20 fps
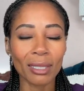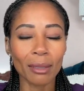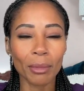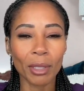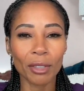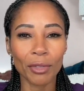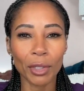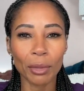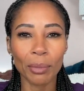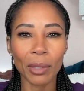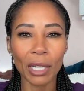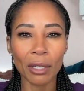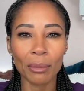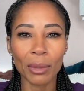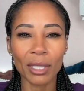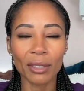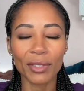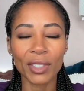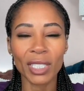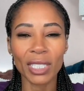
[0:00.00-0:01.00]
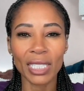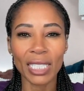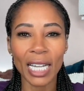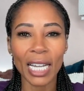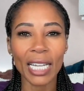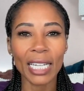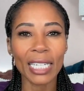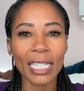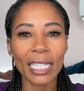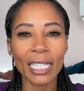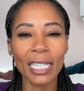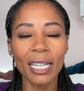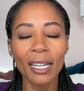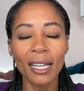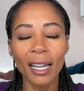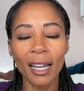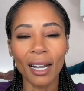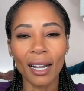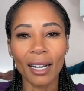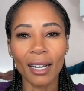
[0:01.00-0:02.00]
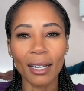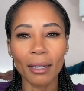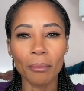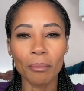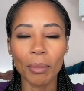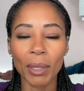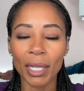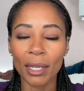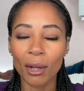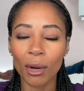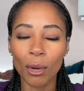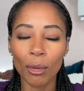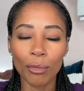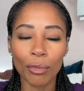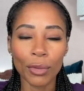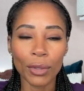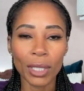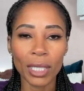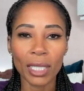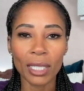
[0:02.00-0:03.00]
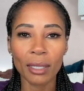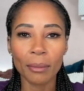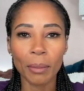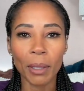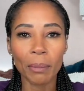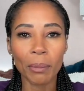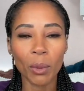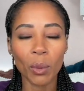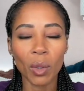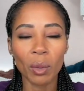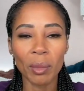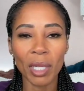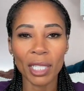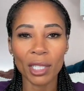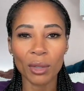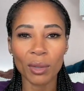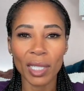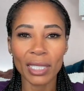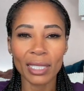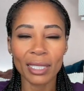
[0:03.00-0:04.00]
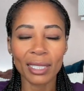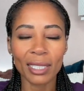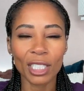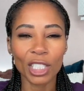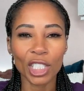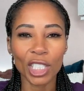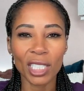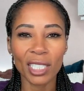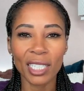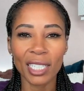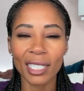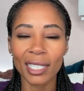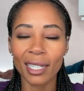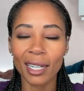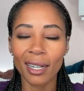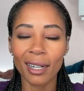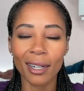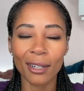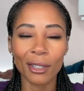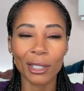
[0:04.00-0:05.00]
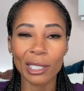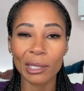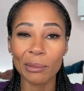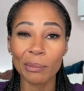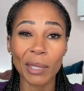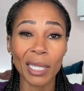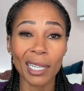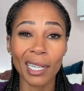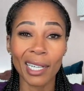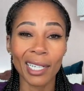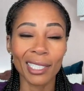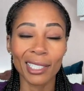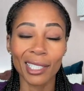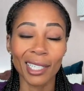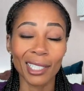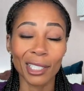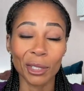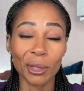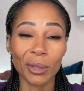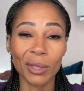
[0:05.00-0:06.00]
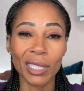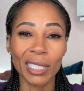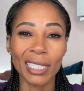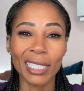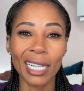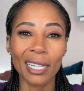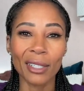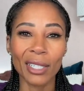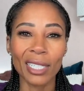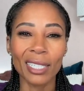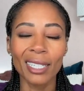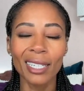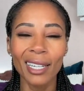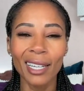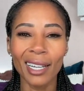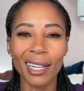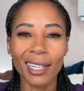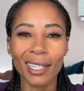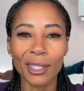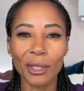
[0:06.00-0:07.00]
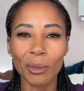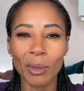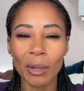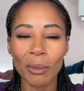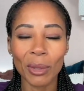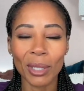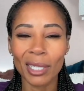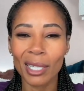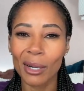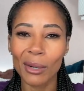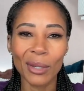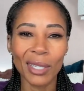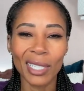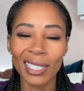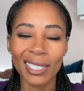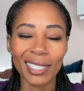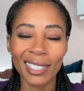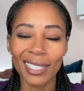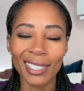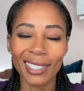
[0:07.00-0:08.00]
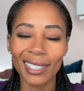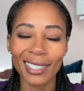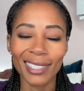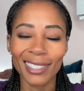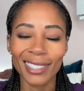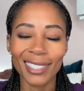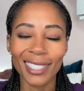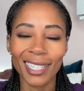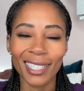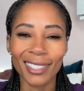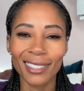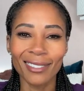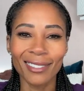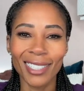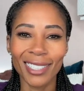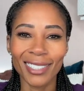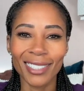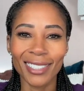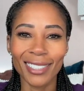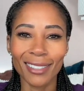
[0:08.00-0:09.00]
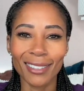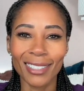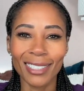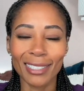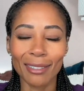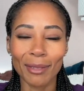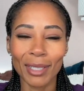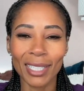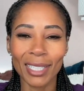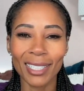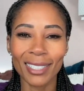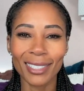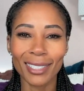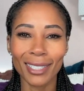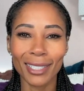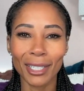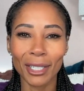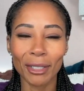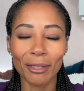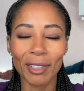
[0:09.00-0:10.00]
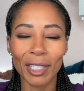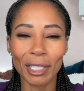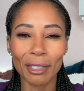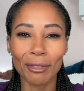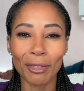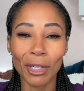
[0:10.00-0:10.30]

something for the betterment of society. Uh, but hopefully, people will make the right decision in Congress. But I, I truly doubt it. Uh, the way we're going, it's not necessarily something that's going to go very